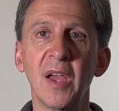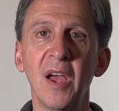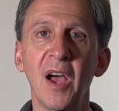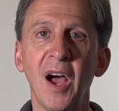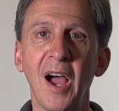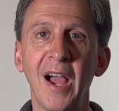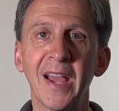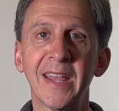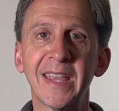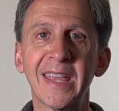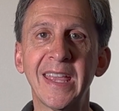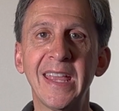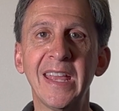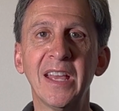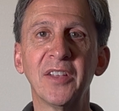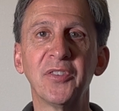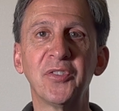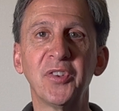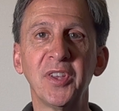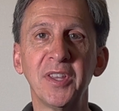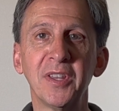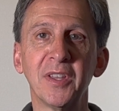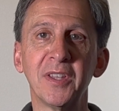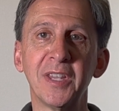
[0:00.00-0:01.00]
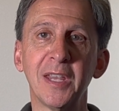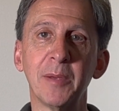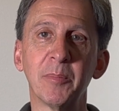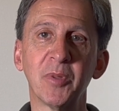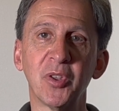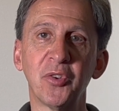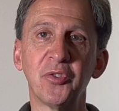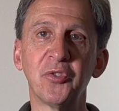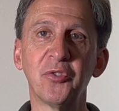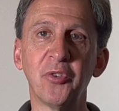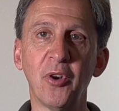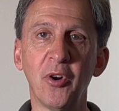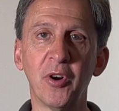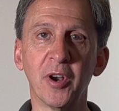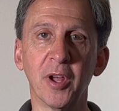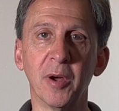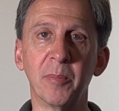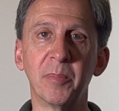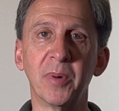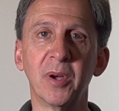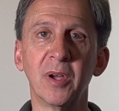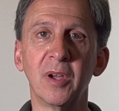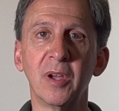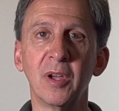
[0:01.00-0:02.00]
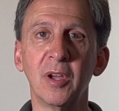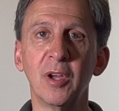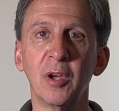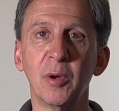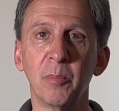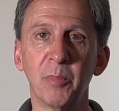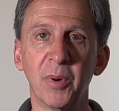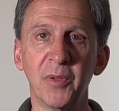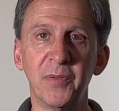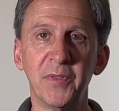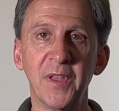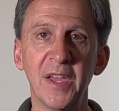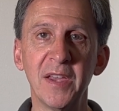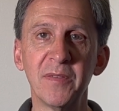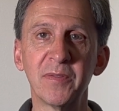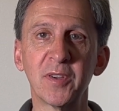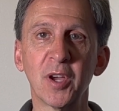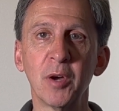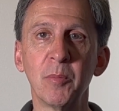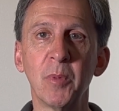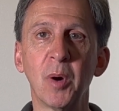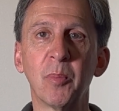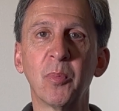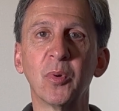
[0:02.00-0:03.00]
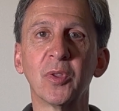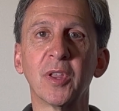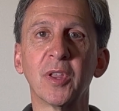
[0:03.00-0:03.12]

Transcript: I can't say the name of the startup, but they've come up with a